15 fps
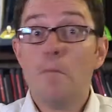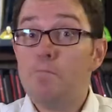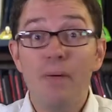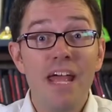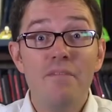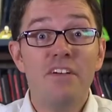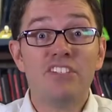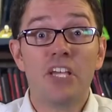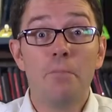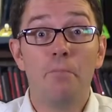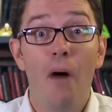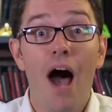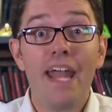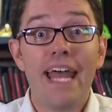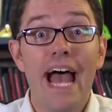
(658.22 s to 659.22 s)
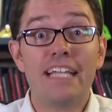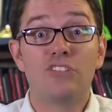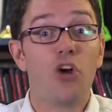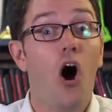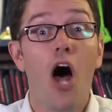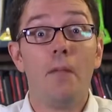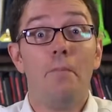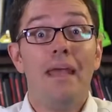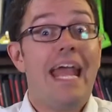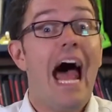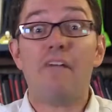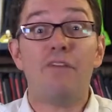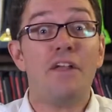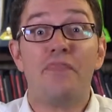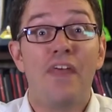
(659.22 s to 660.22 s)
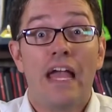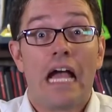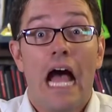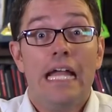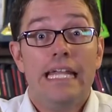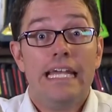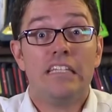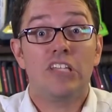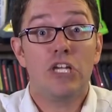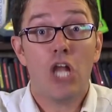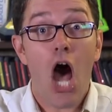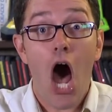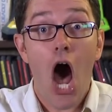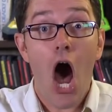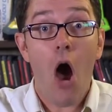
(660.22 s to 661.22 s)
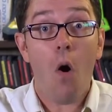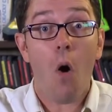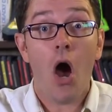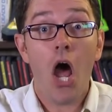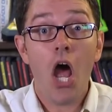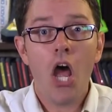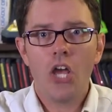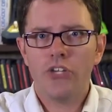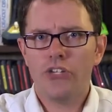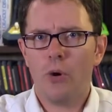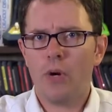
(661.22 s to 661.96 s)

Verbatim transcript: Beavis and Butthead taught me everything I need to know. You